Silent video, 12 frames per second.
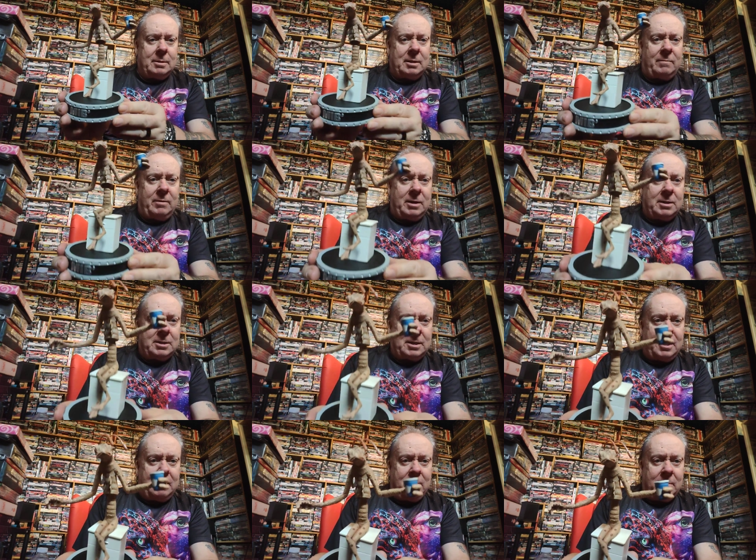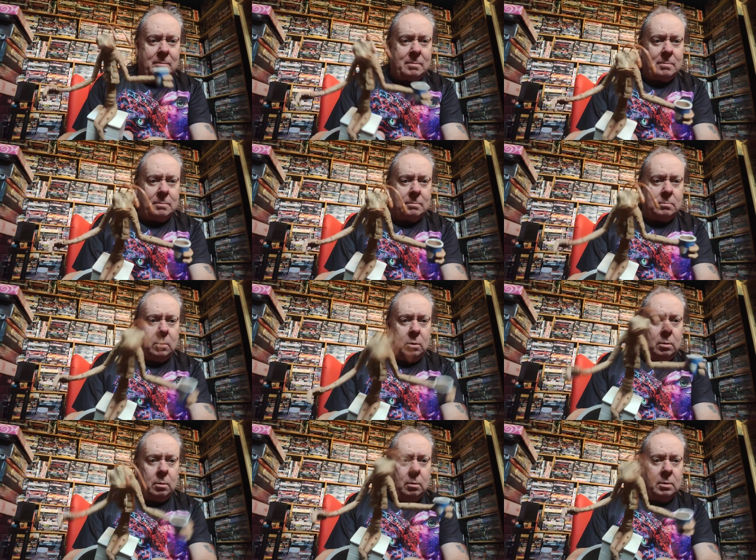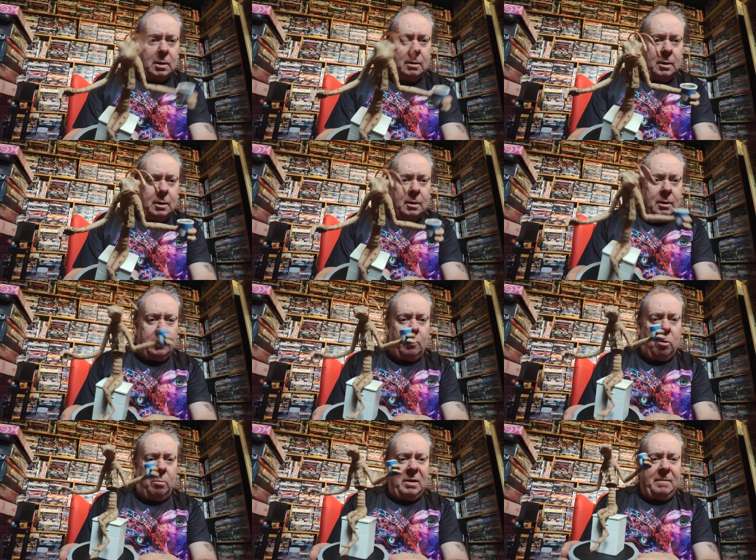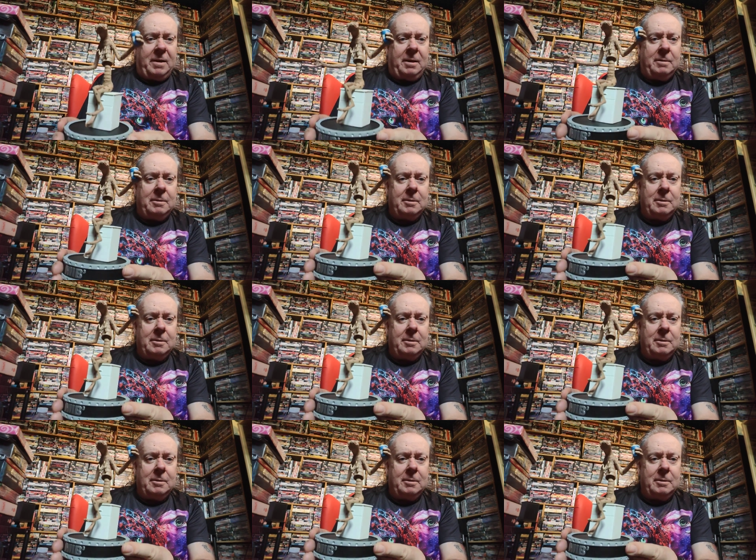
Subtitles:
I don't know if you can see him. Ooh, little wobbly thing.